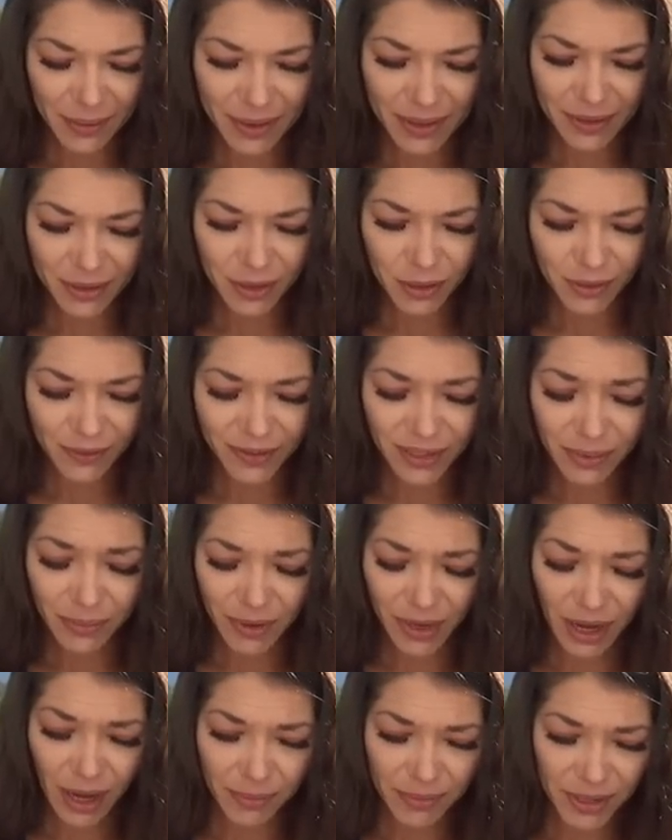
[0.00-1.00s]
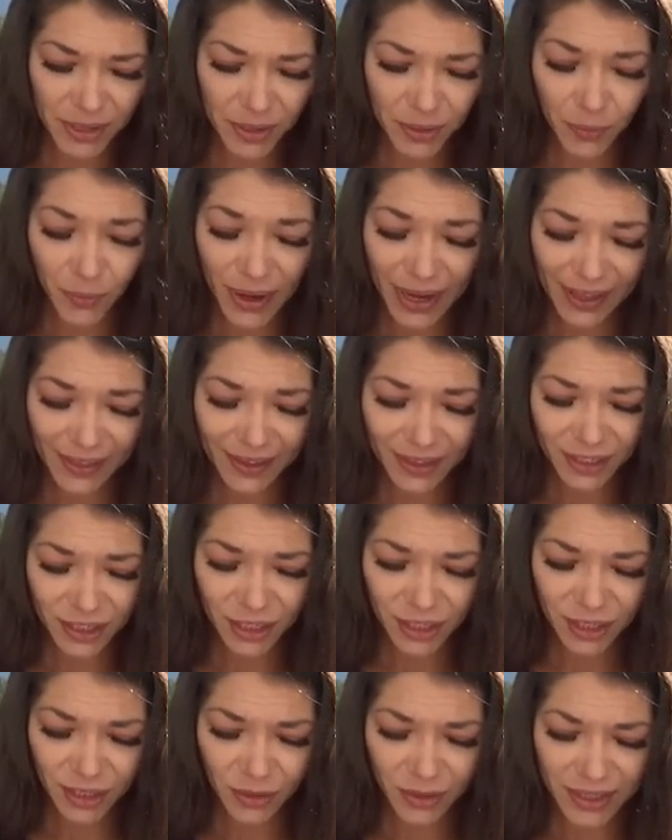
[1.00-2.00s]
Whether you have someone coming your way
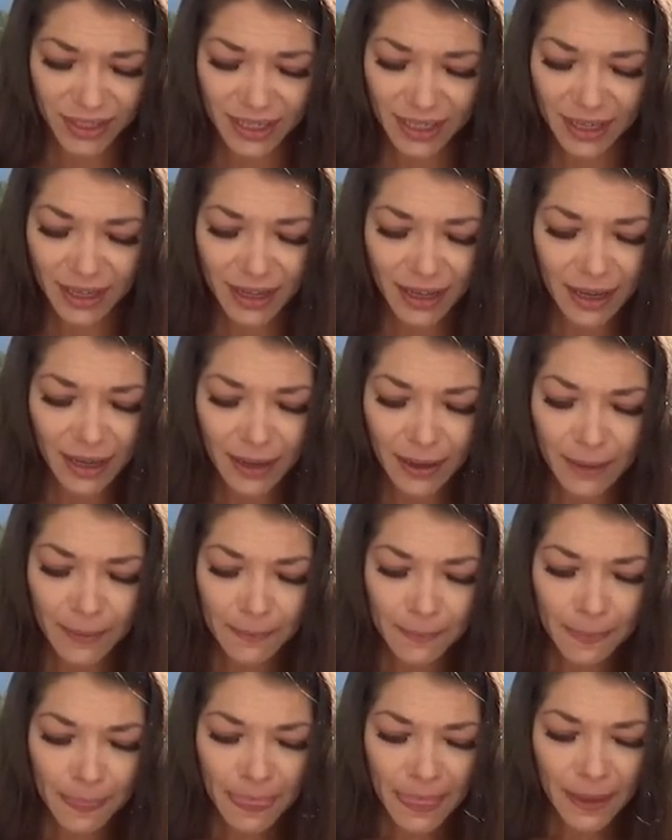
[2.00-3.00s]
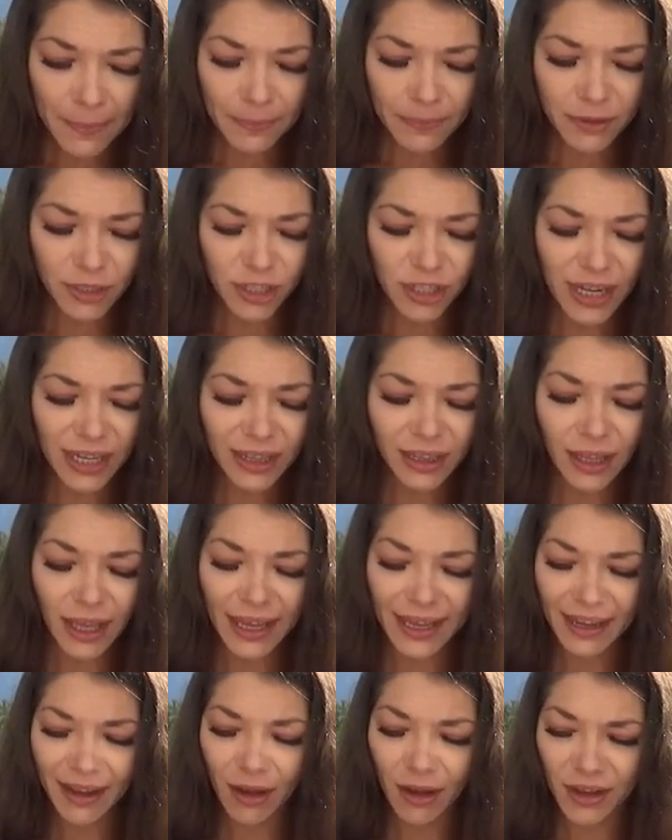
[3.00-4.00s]
that's just going to shed
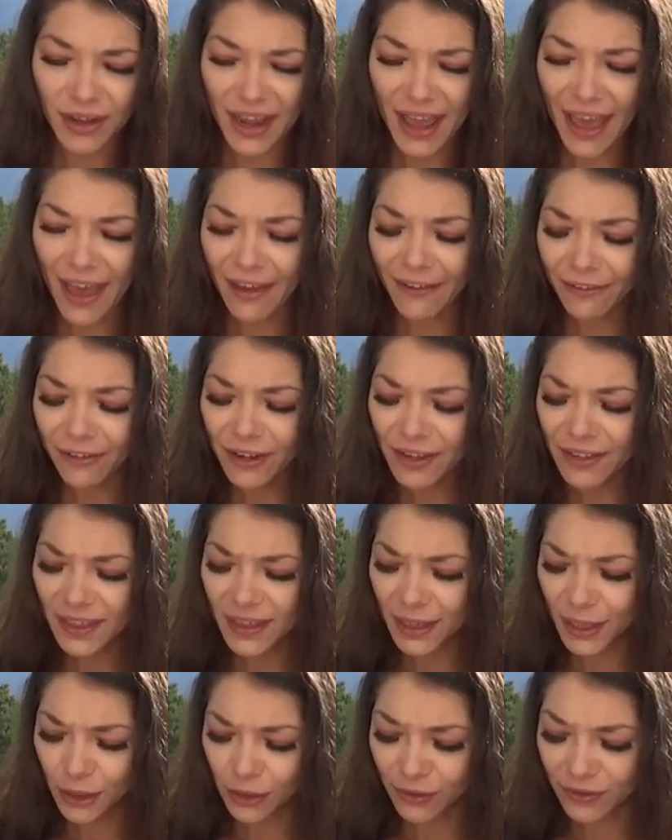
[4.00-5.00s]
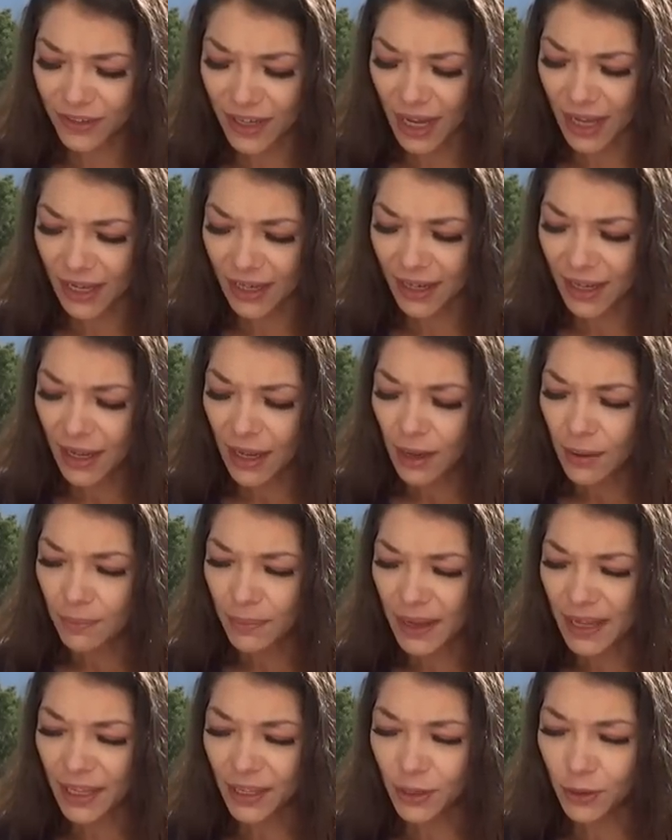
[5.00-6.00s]
light on everything you've done,
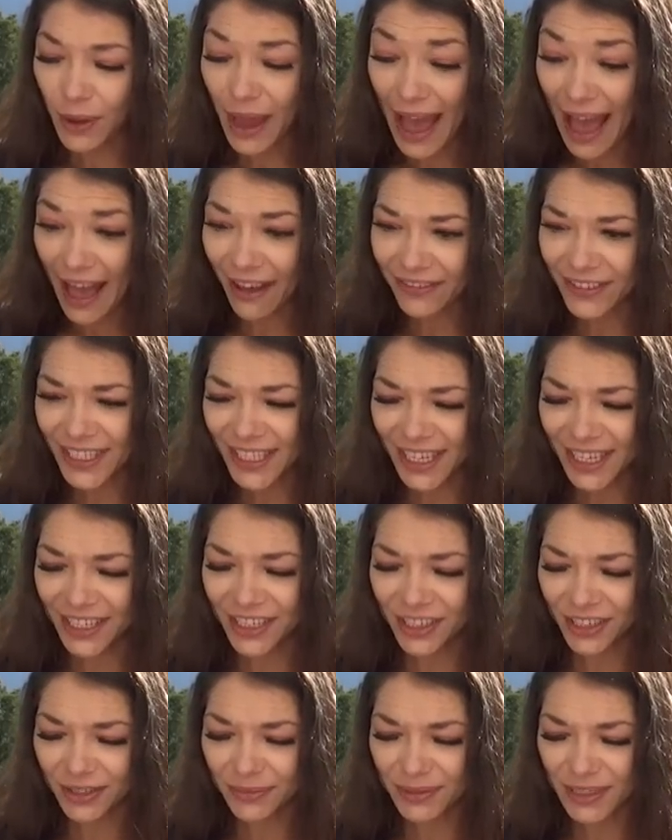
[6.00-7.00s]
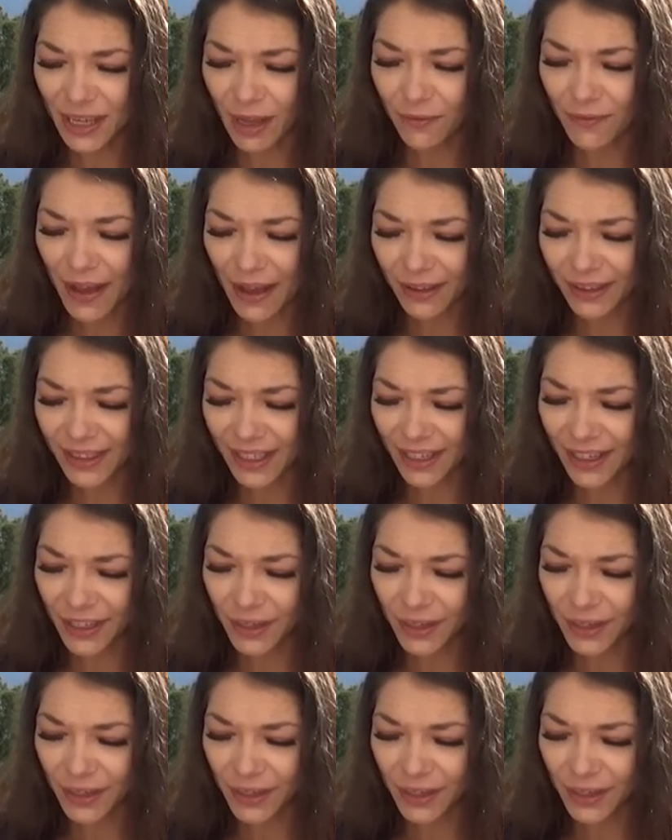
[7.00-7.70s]
but you have to get yourself out there.